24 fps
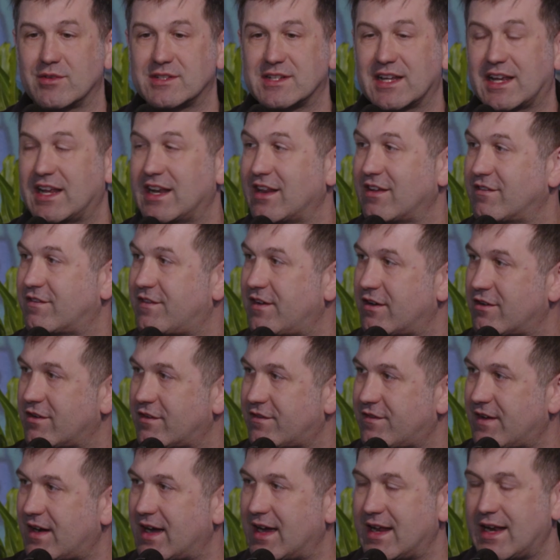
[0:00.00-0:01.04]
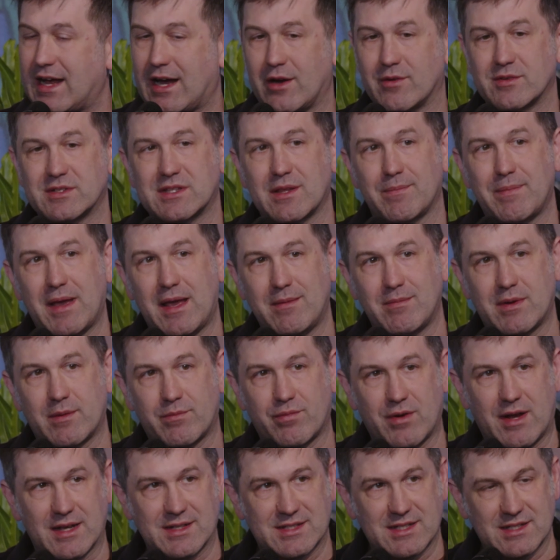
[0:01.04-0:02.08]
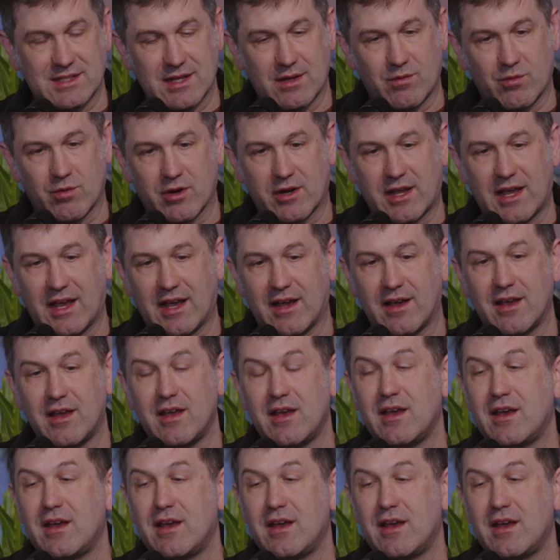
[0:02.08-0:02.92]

is it getting verified, how is the payment processing working.